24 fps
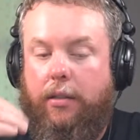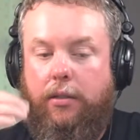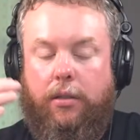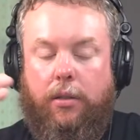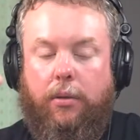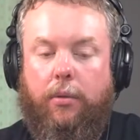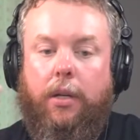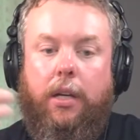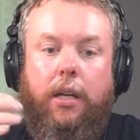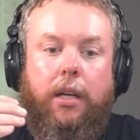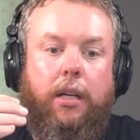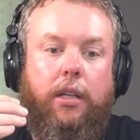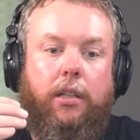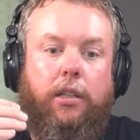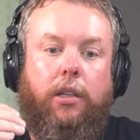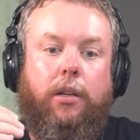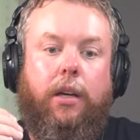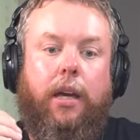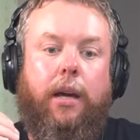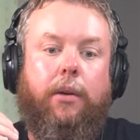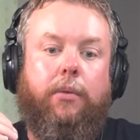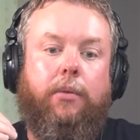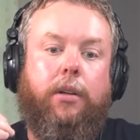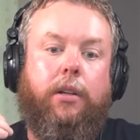Yeah. So you
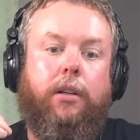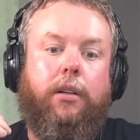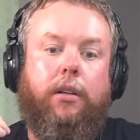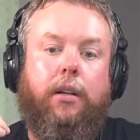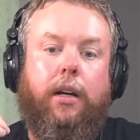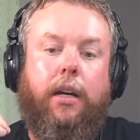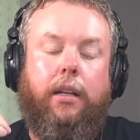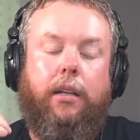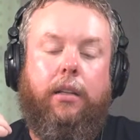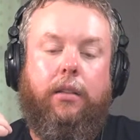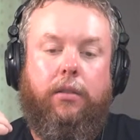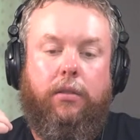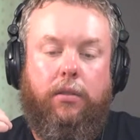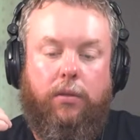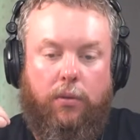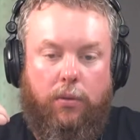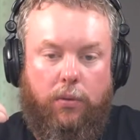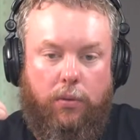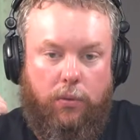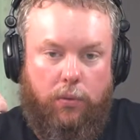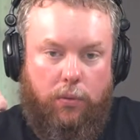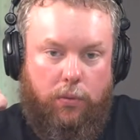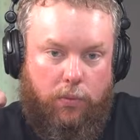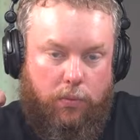can't recreate it
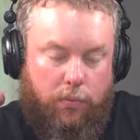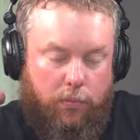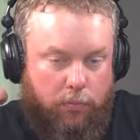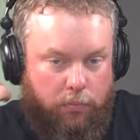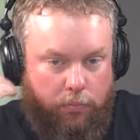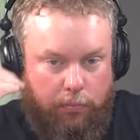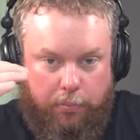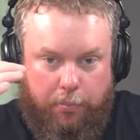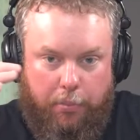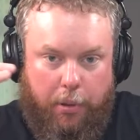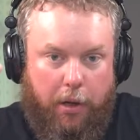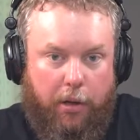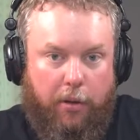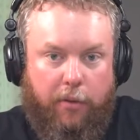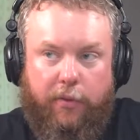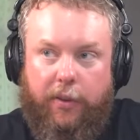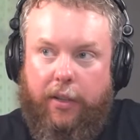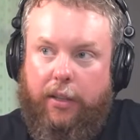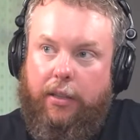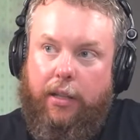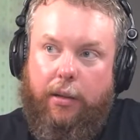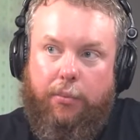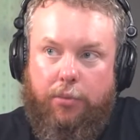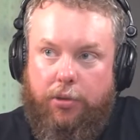to
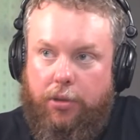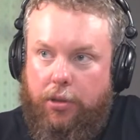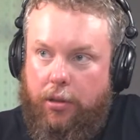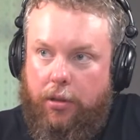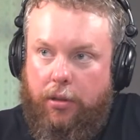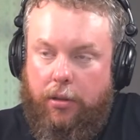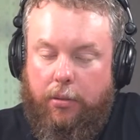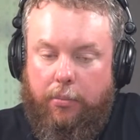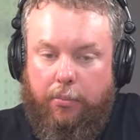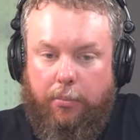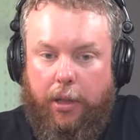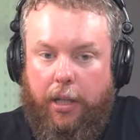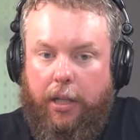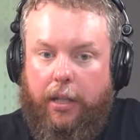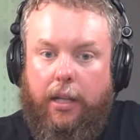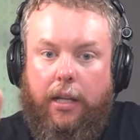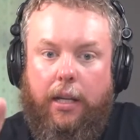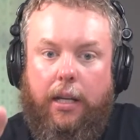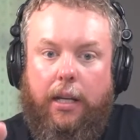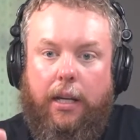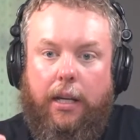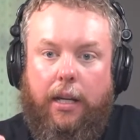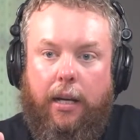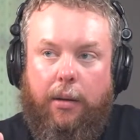perfect, I'm sure,
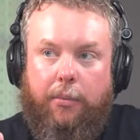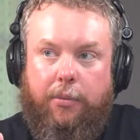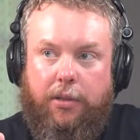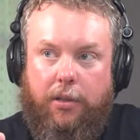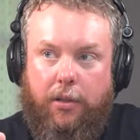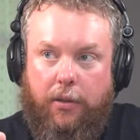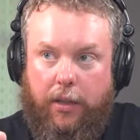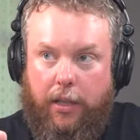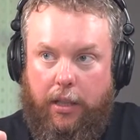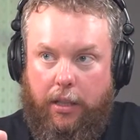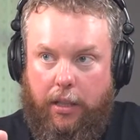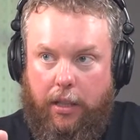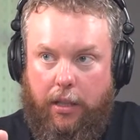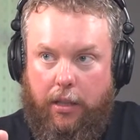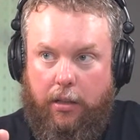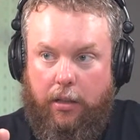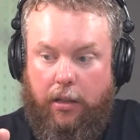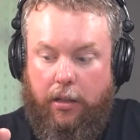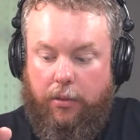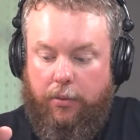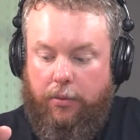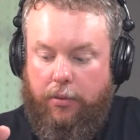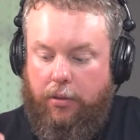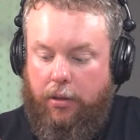but I'm sure they can get
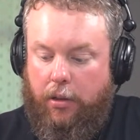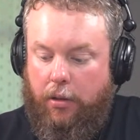close.